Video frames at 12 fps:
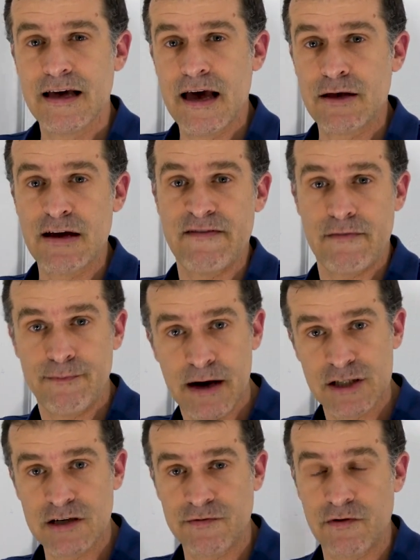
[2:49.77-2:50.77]
And you have a
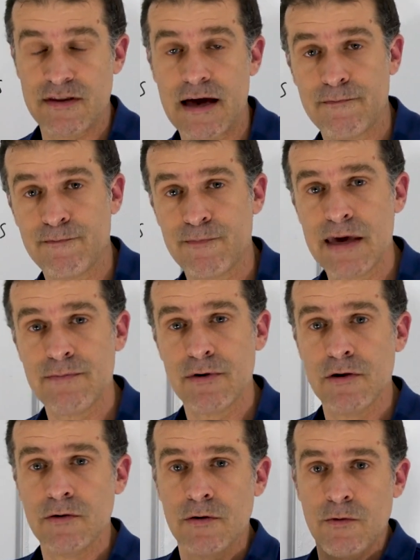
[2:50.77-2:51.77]
budget for that.
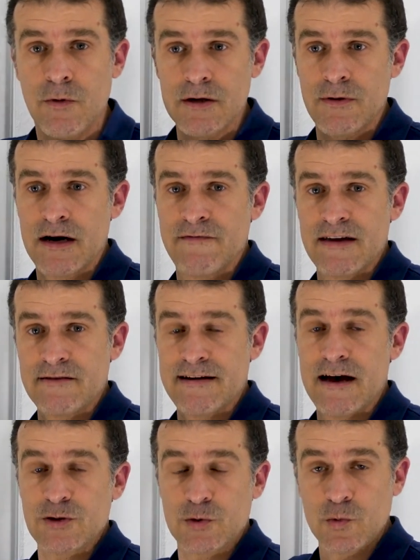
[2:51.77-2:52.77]
People want to renovate their
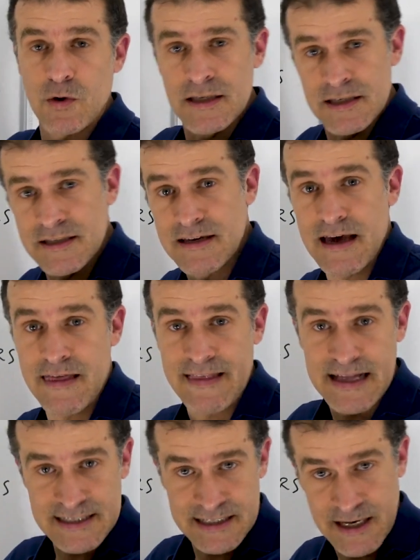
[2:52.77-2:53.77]
house once and
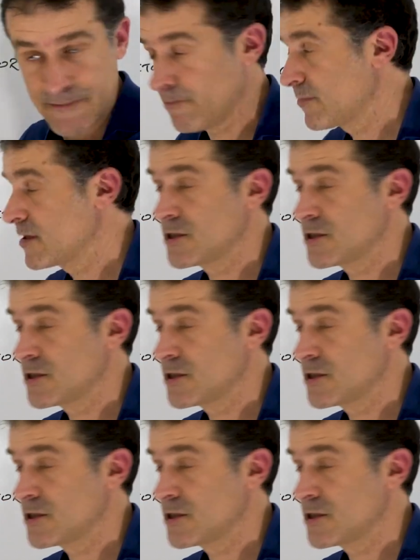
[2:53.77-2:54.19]
that's it.